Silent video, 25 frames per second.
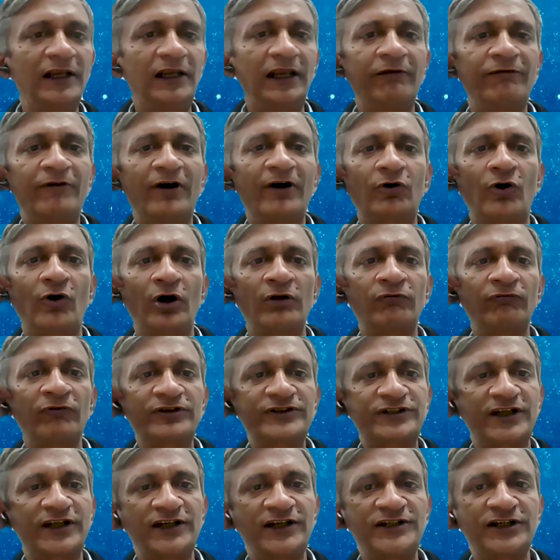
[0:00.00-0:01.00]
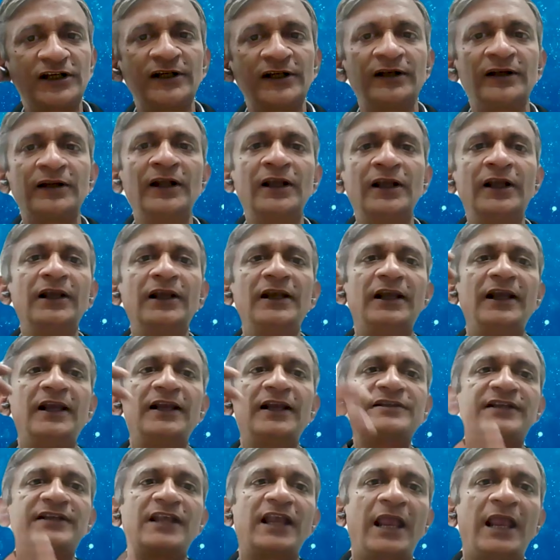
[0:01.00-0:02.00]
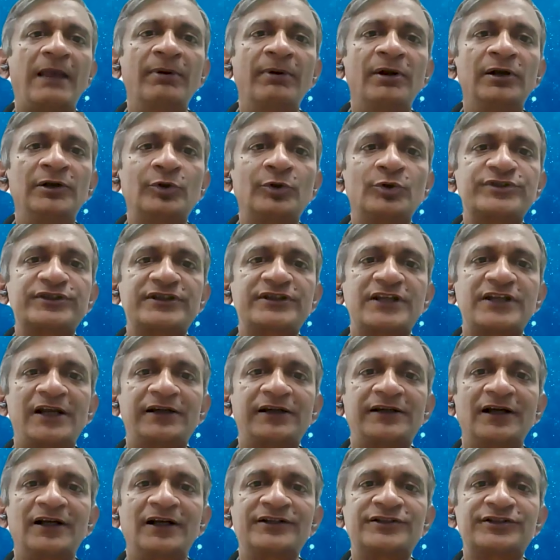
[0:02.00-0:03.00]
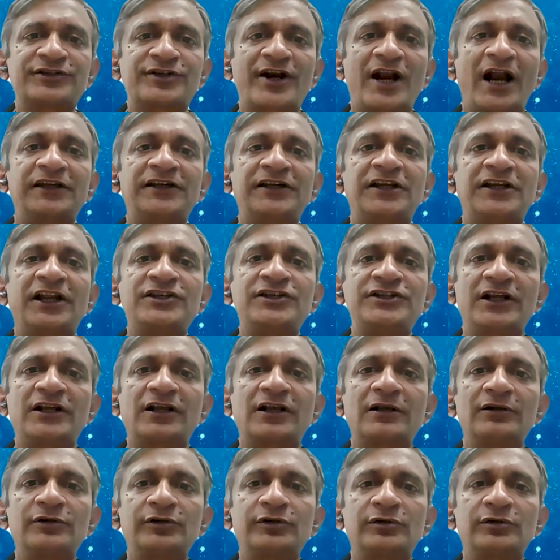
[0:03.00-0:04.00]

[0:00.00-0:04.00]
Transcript: if a conversation is able to set a strategic,